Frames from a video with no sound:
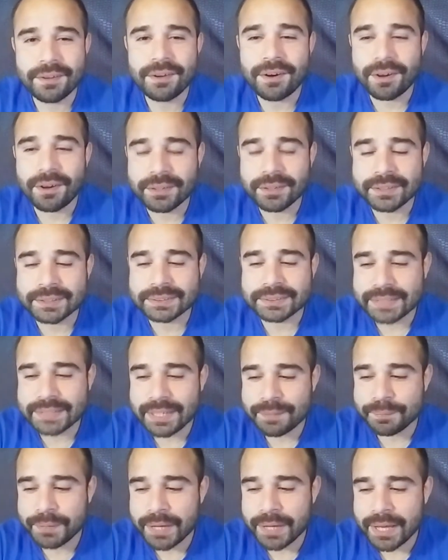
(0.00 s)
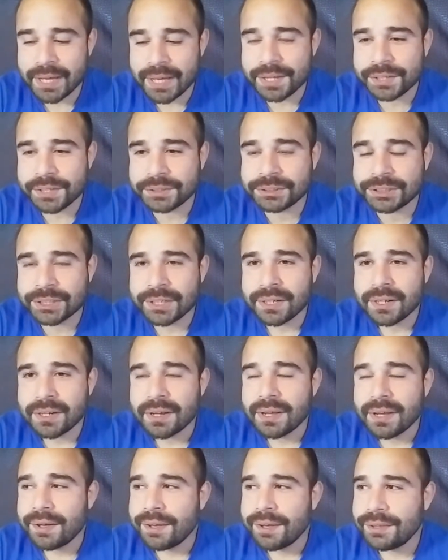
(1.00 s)
all on the same page,
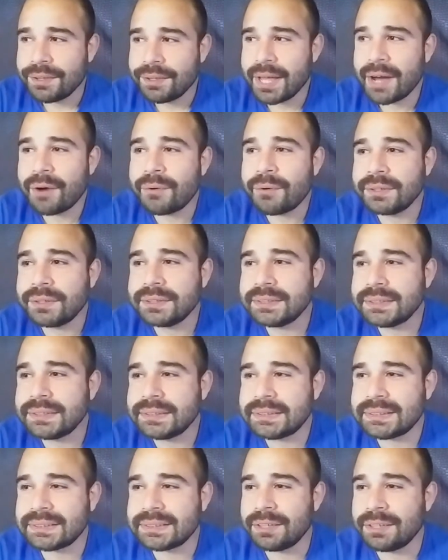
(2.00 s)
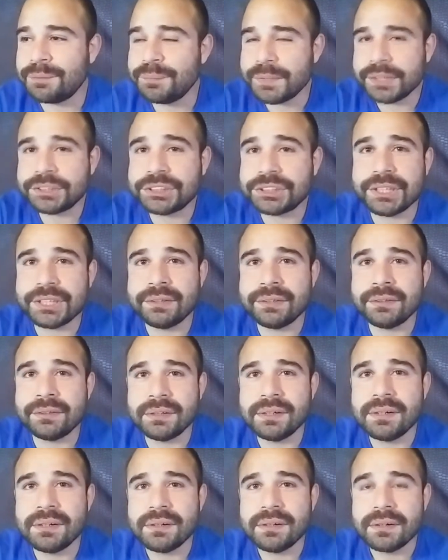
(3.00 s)
that was a mission